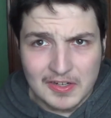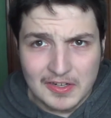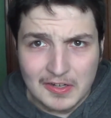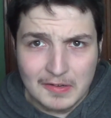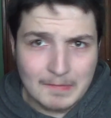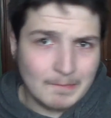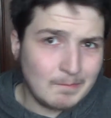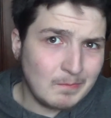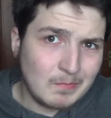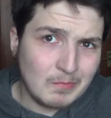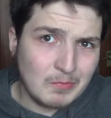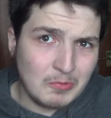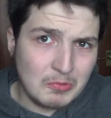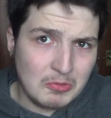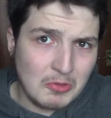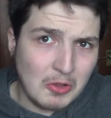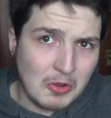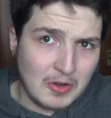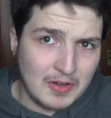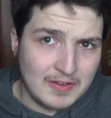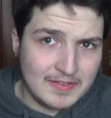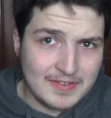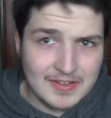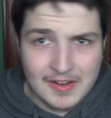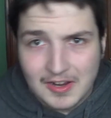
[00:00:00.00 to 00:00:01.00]
and I'm
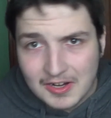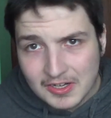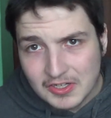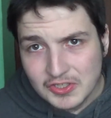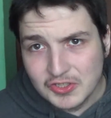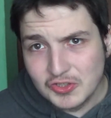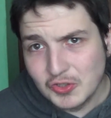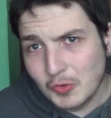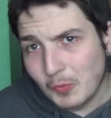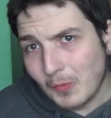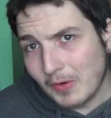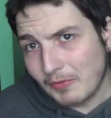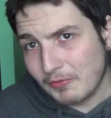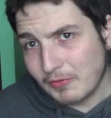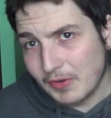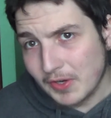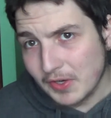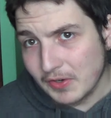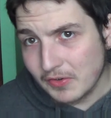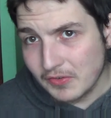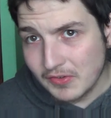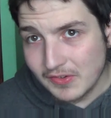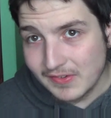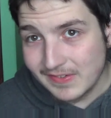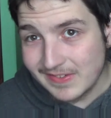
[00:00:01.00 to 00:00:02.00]
not entirely sure whether
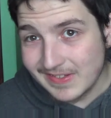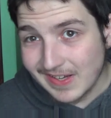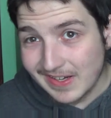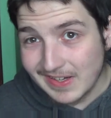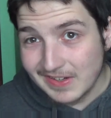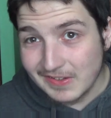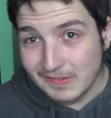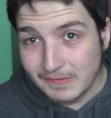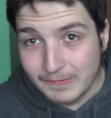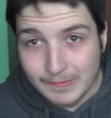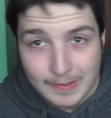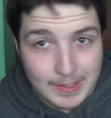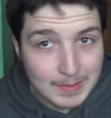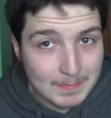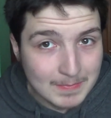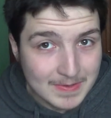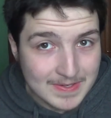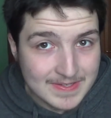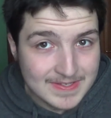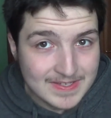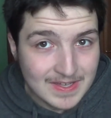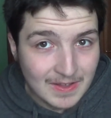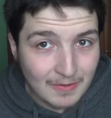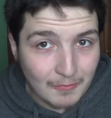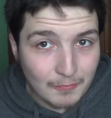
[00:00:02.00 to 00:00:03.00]
I understand it fully
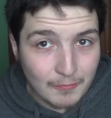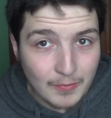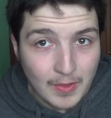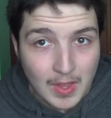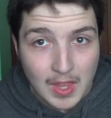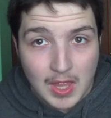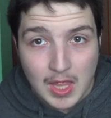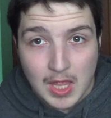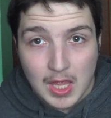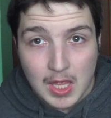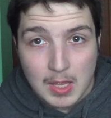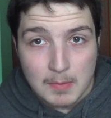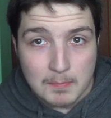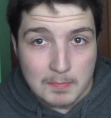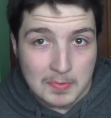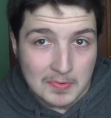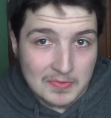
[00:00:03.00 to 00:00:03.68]
myself,